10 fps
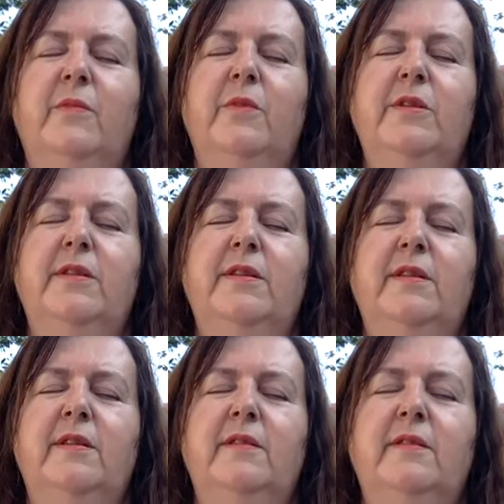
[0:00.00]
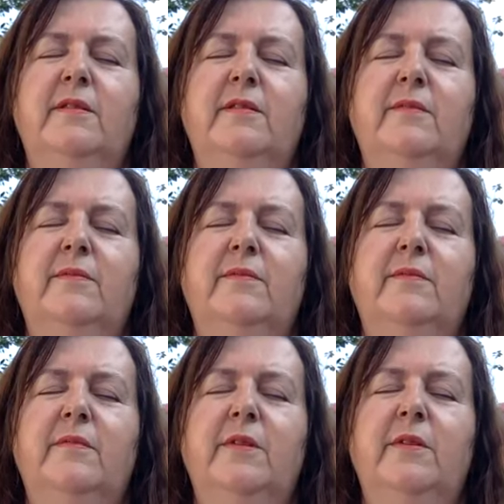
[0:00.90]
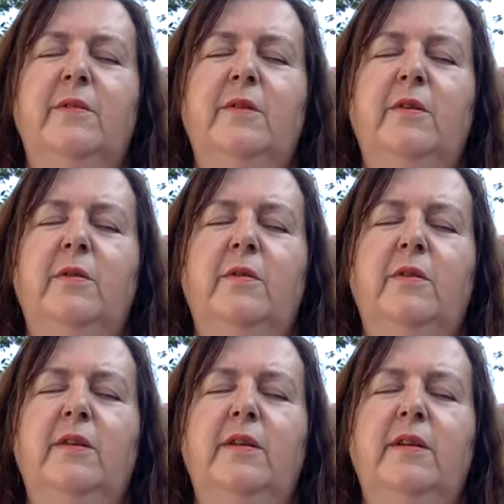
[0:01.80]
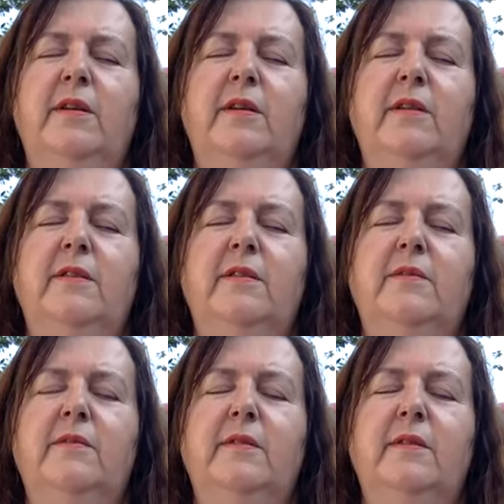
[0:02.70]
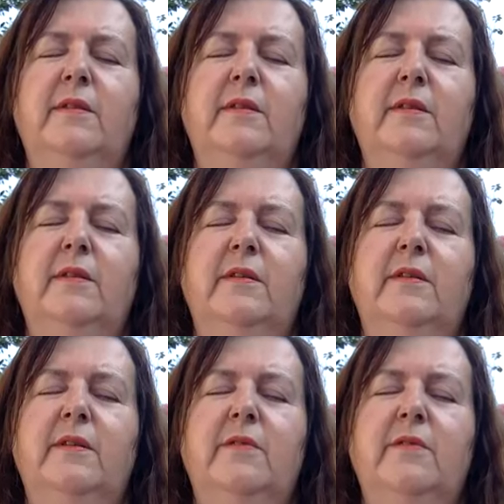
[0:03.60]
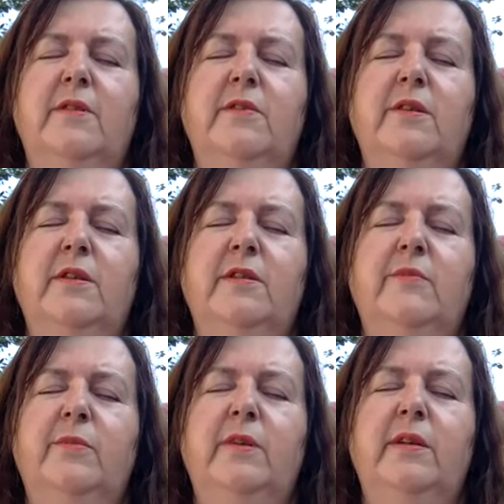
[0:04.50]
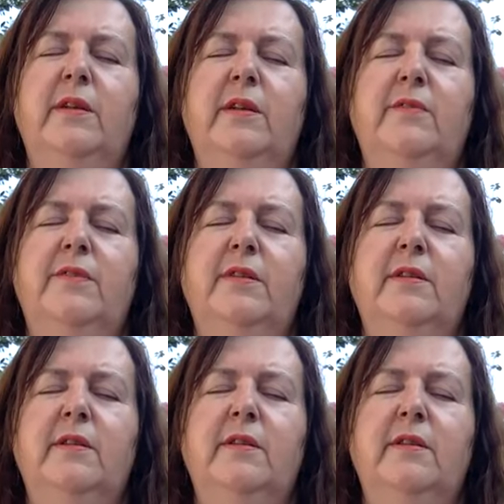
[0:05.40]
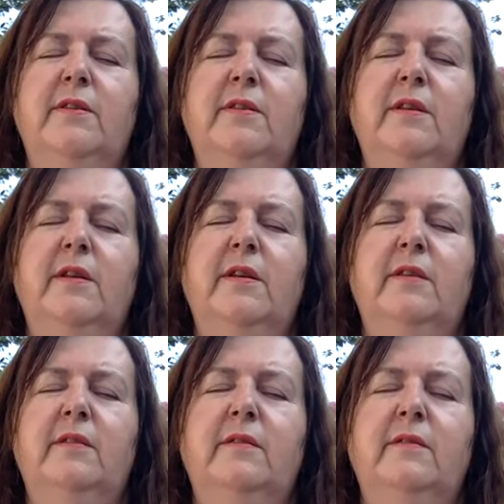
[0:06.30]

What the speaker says: What is it you no longer need? Is it restrictive beliefs, conditioning?